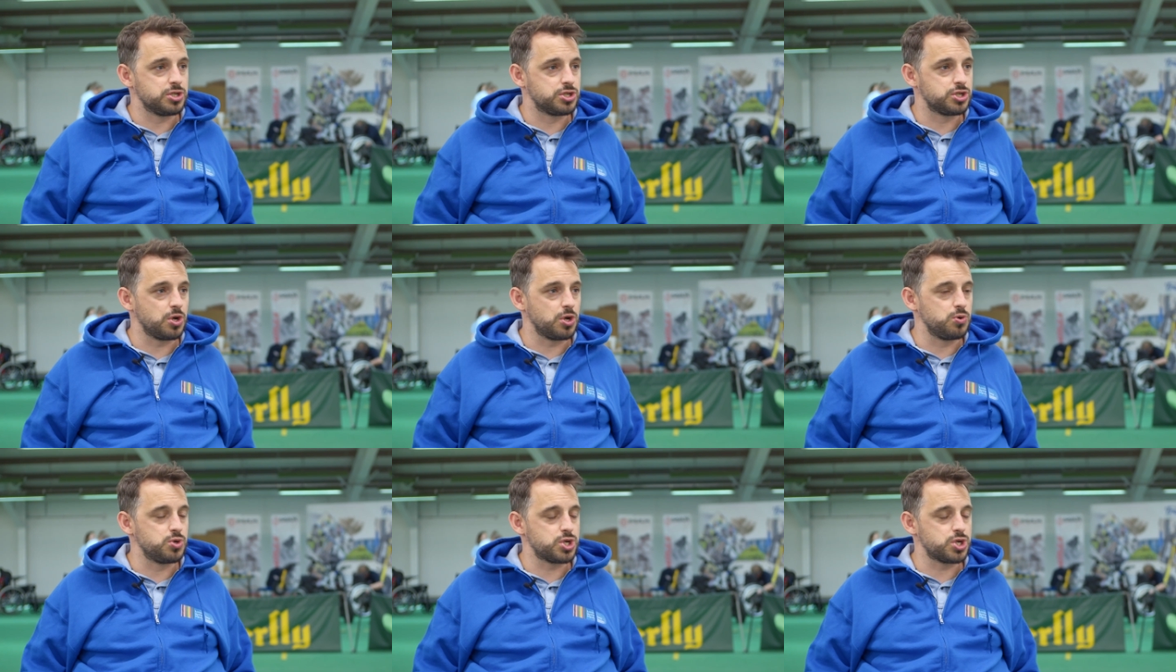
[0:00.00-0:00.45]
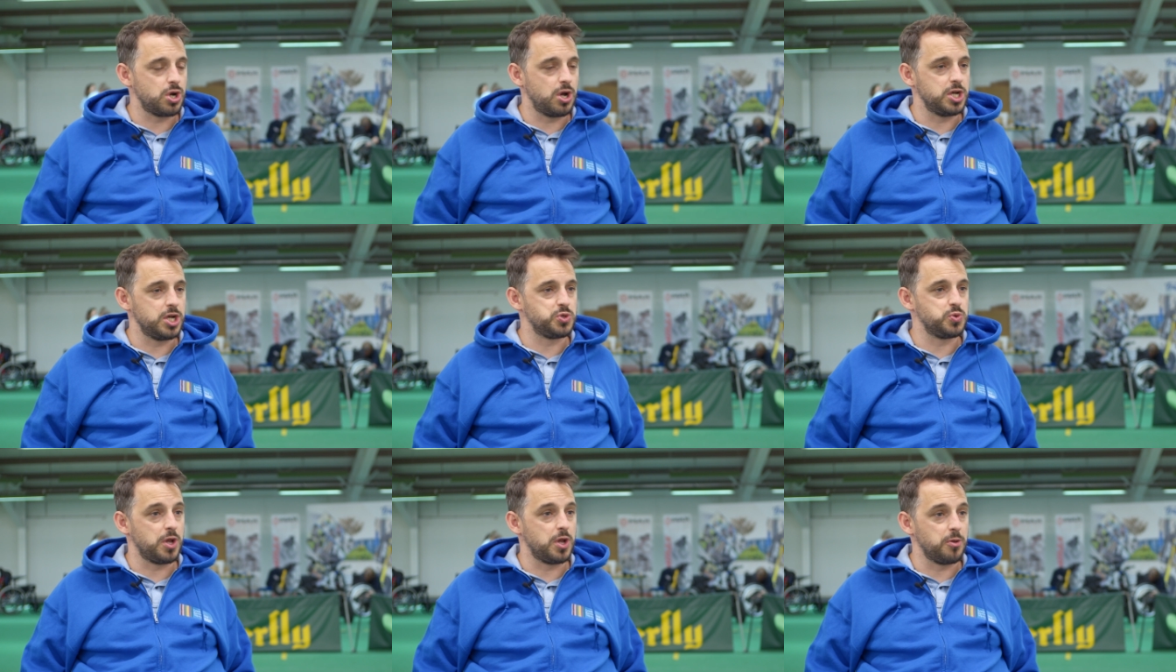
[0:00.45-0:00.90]

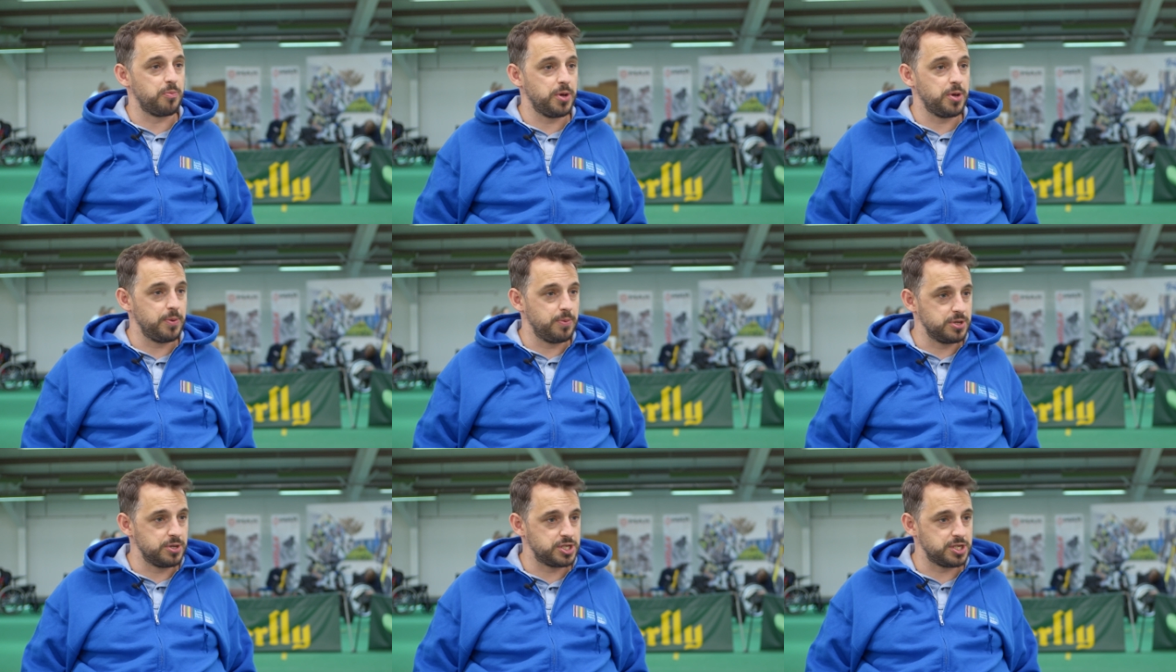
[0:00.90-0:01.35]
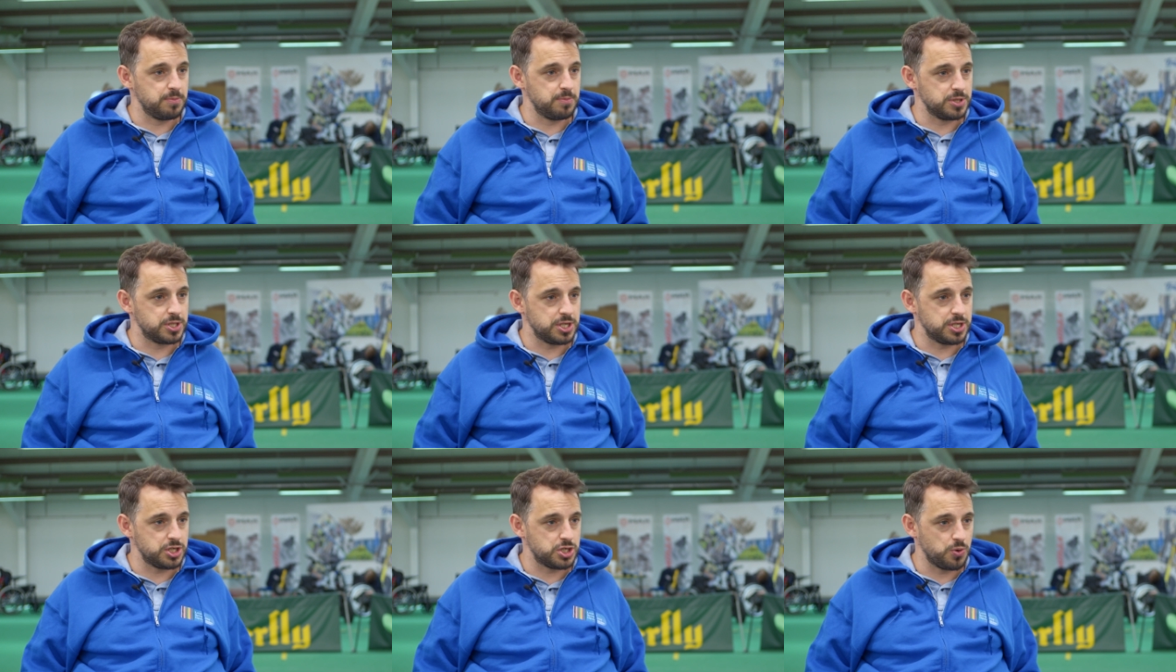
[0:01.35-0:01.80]
socialise with other people in similar
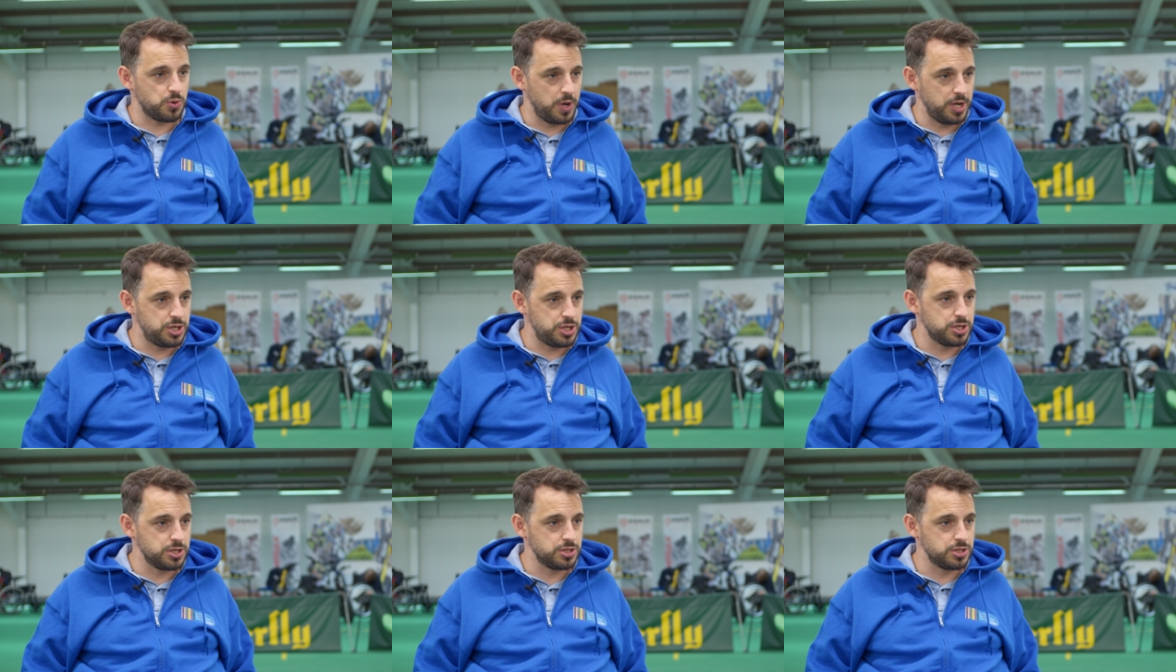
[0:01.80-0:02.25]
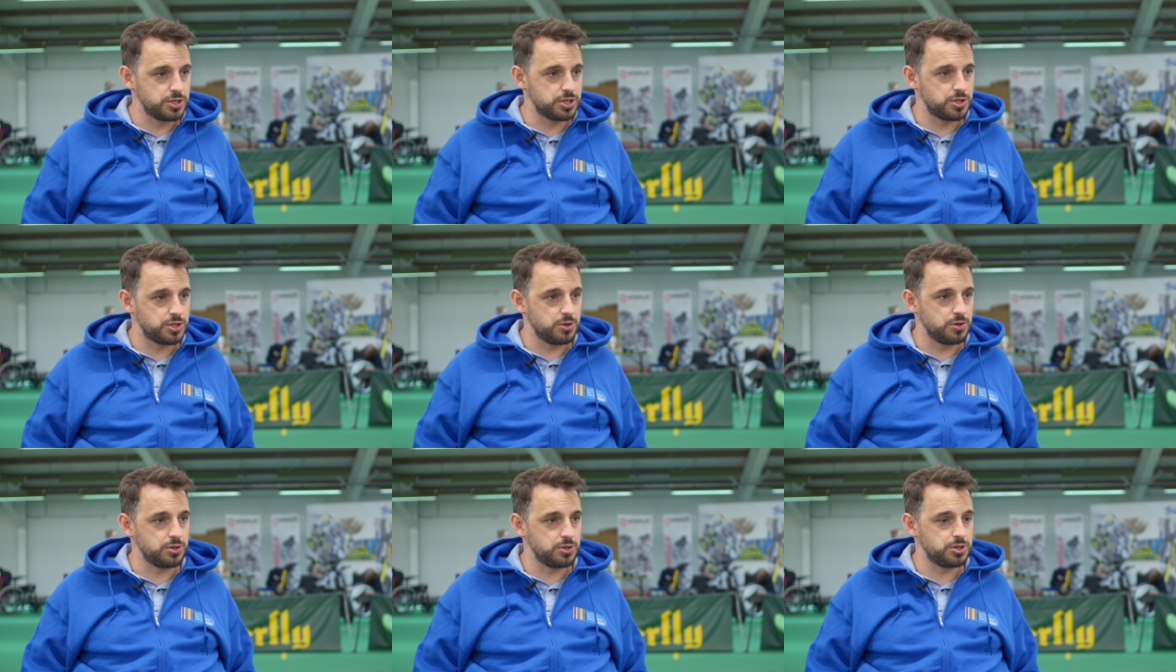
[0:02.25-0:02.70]
situations
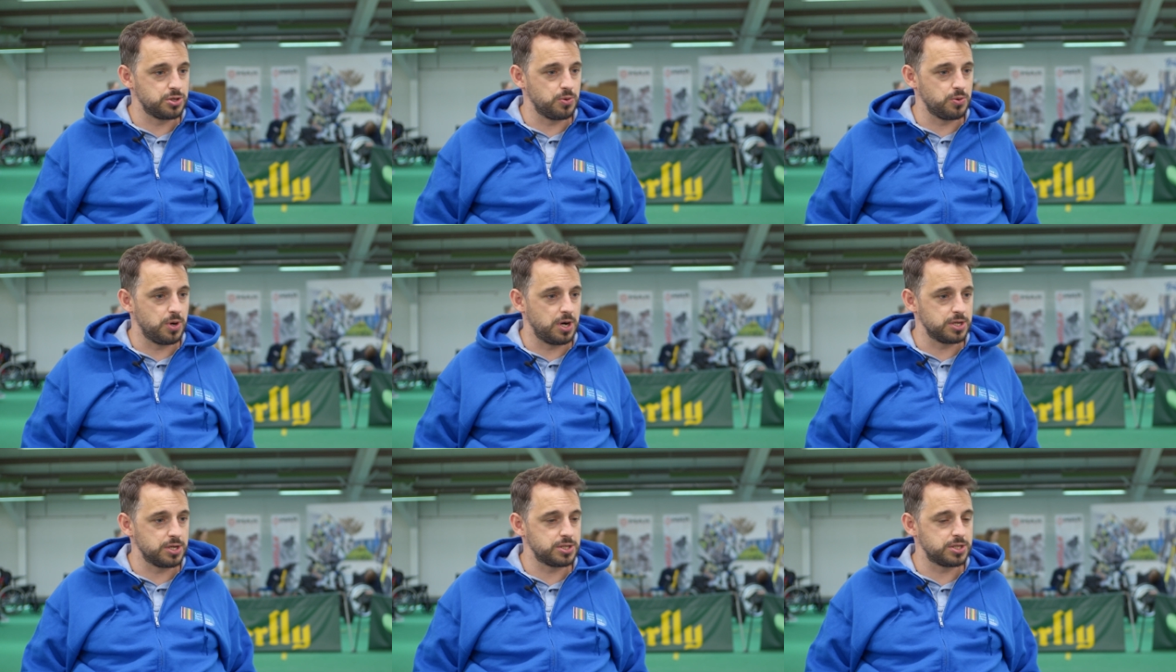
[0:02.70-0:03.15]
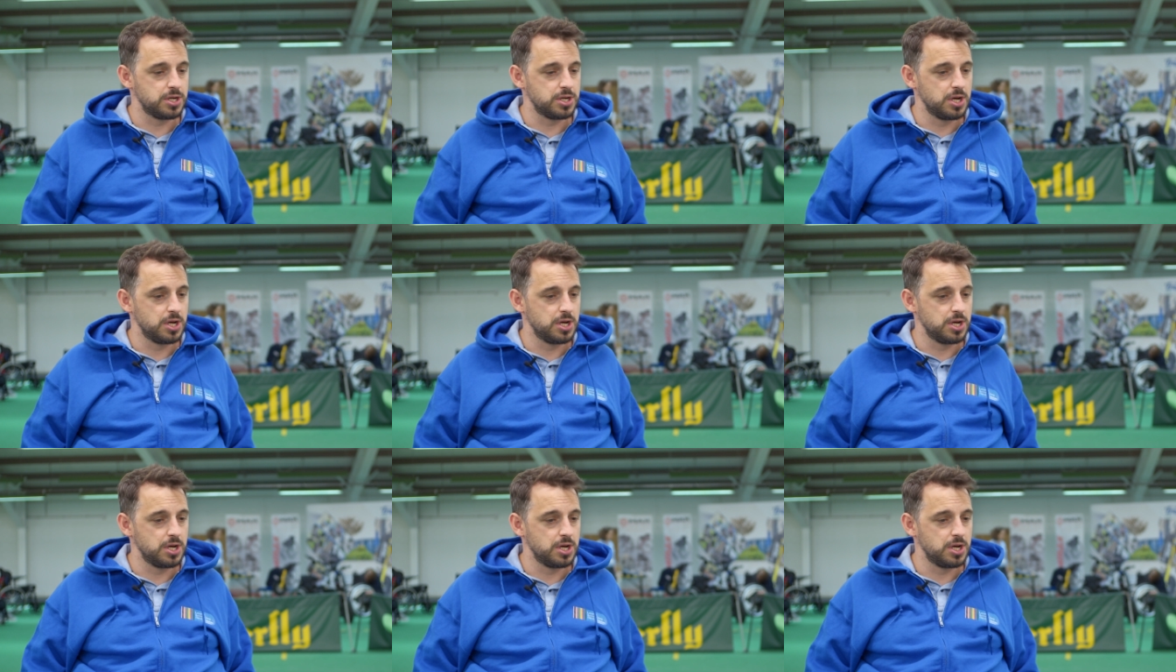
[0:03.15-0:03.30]
to, to us.